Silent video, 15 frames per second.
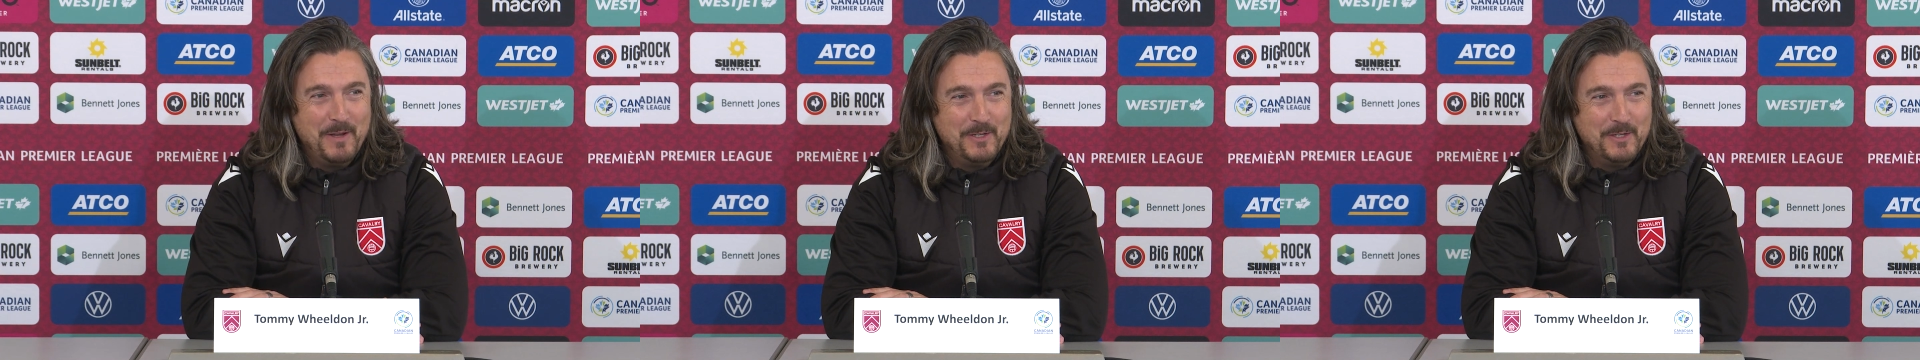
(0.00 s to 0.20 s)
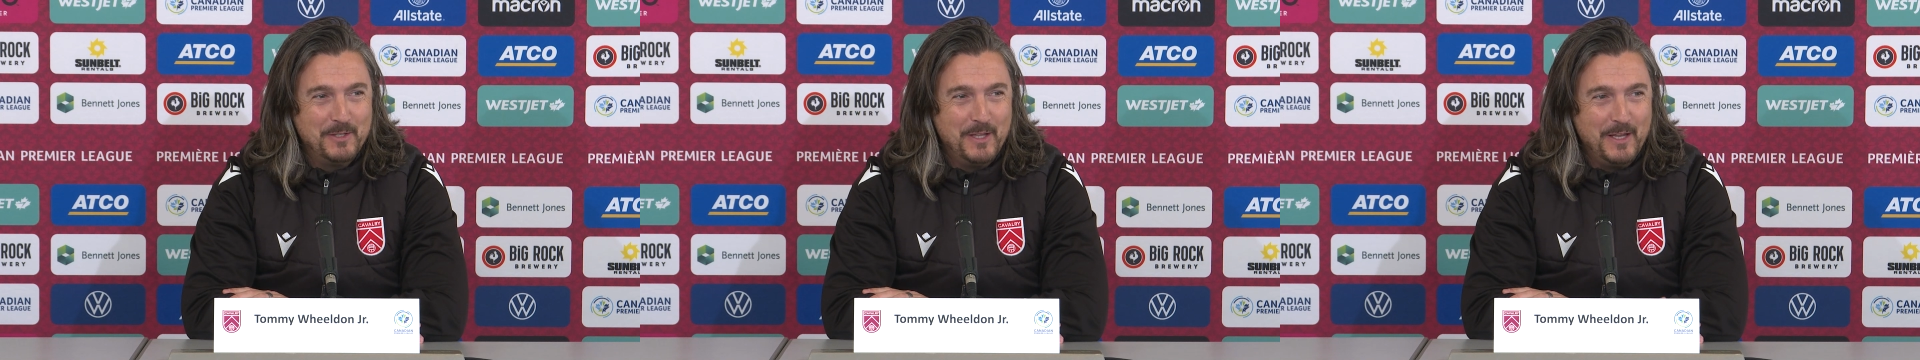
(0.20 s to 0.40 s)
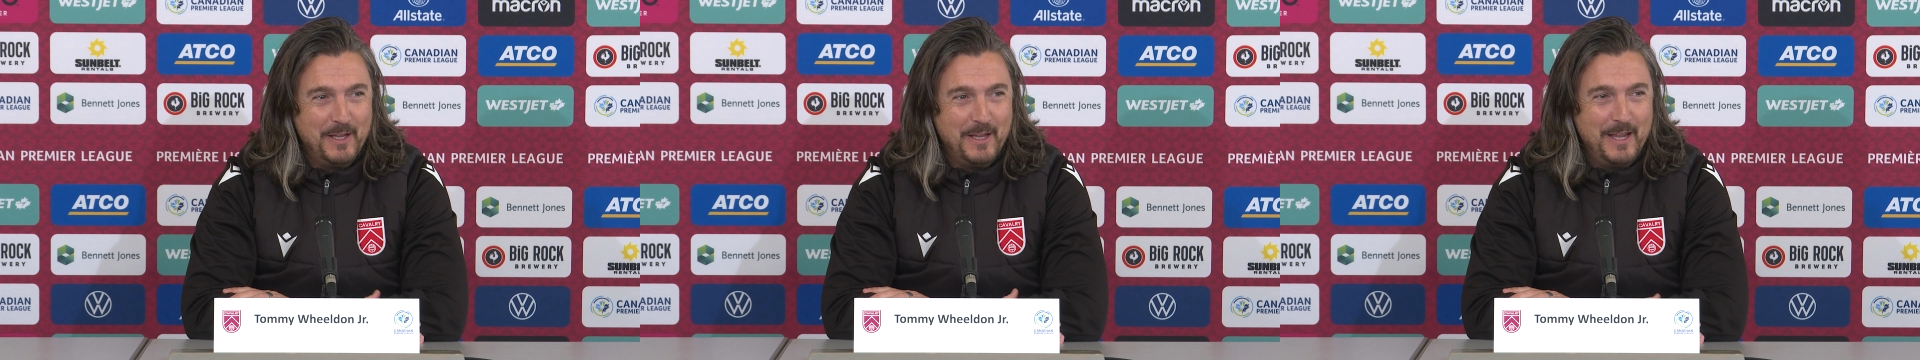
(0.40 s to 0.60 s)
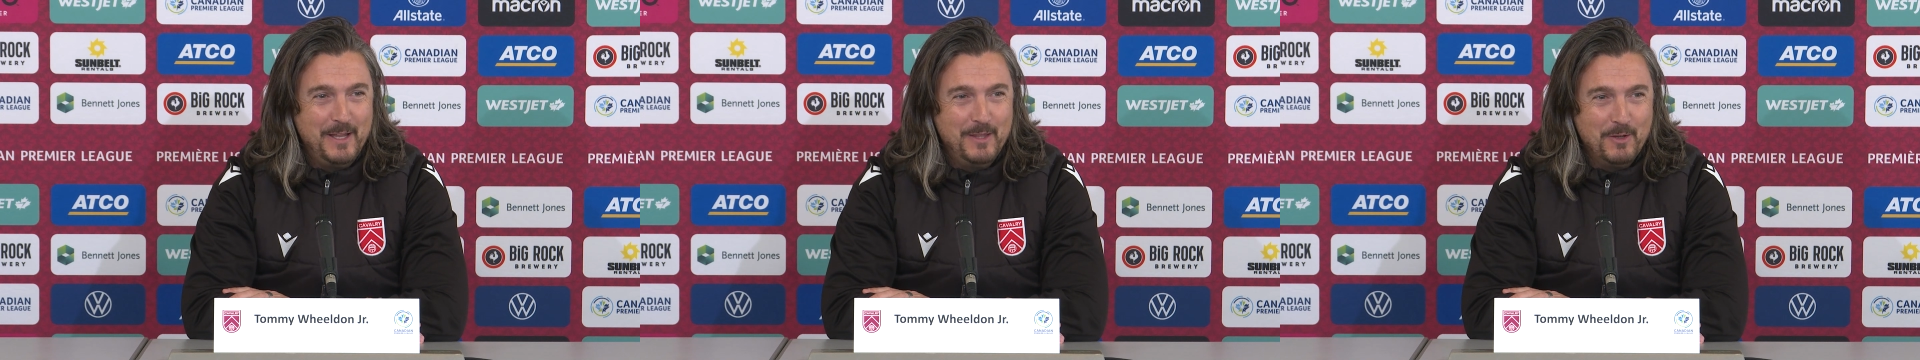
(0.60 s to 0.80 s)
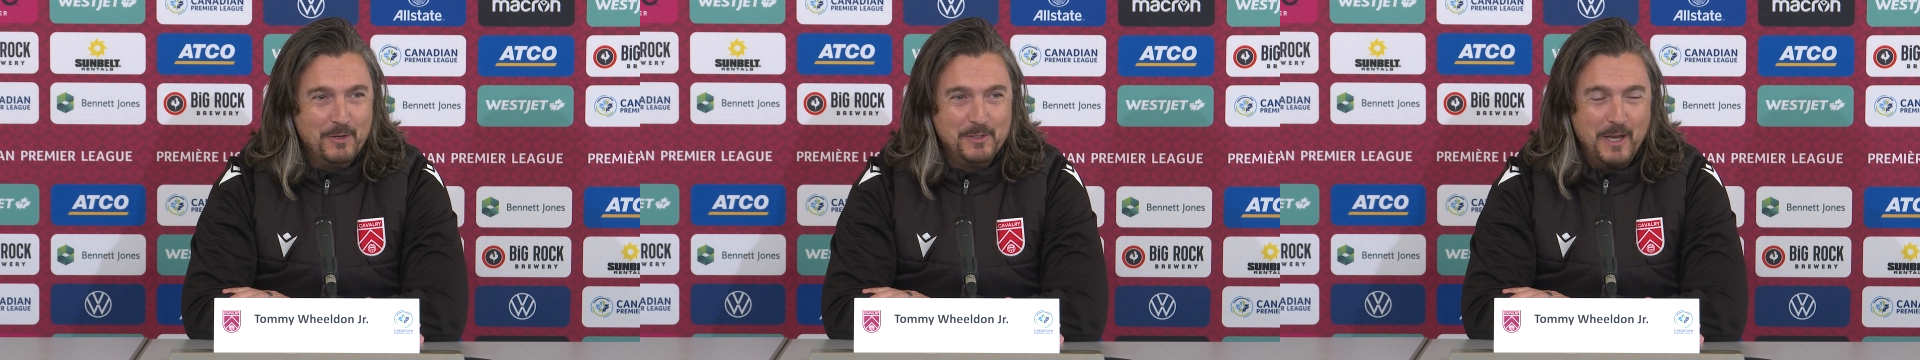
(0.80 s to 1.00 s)
just the
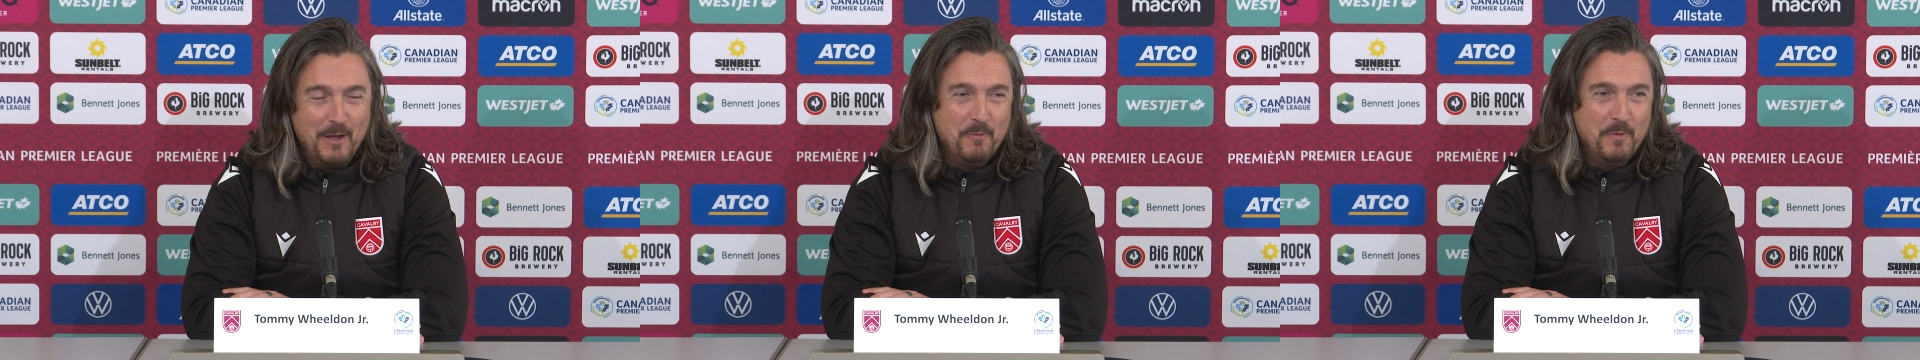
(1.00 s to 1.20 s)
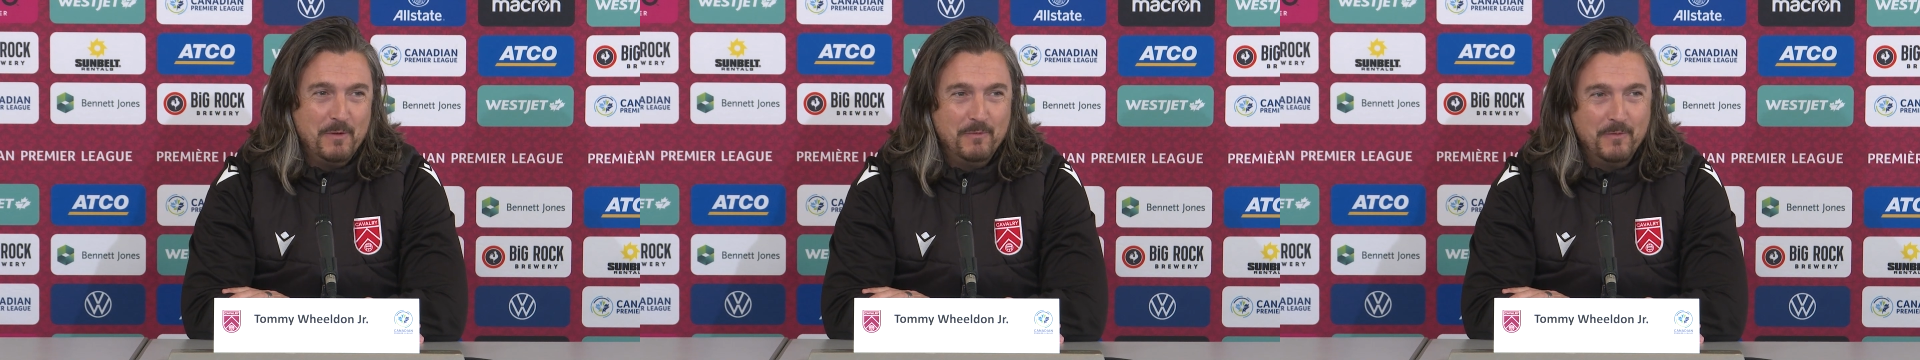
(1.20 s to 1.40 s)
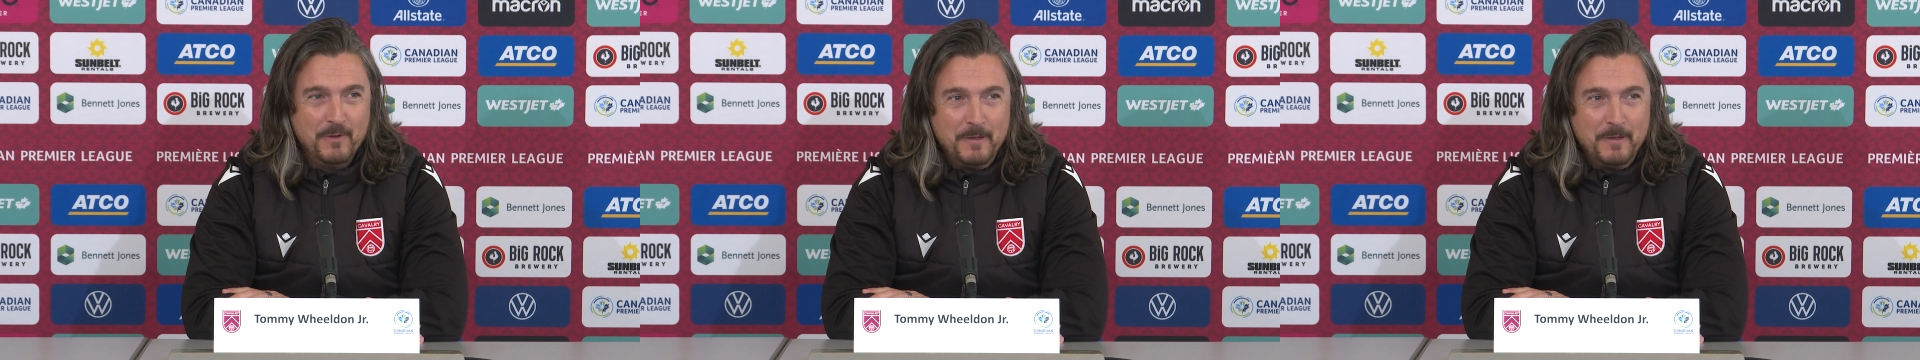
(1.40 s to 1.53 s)
ethos now.